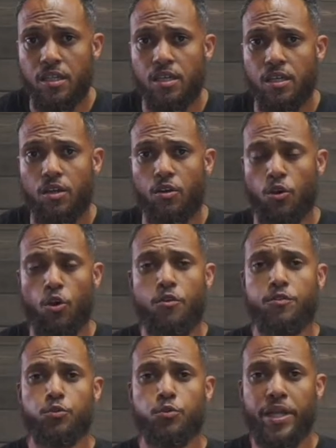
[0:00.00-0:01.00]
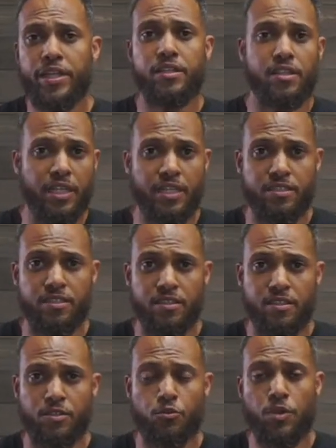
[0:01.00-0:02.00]
or overregulate
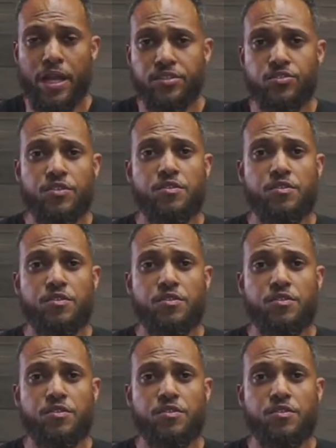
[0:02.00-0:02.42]
the rights of